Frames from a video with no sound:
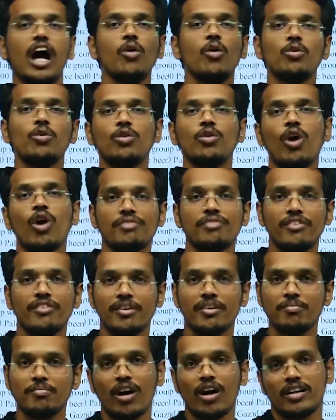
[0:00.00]
out of our
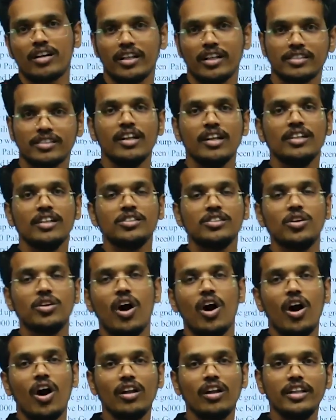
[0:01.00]
mock test. So
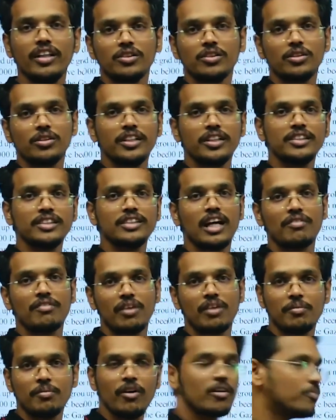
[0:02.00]
all these questions are from
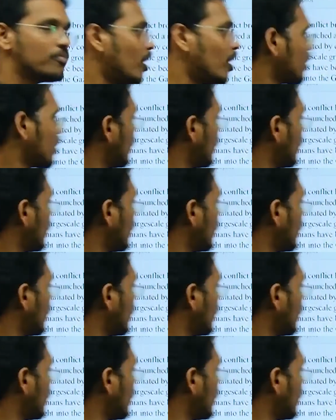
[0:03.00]
our mock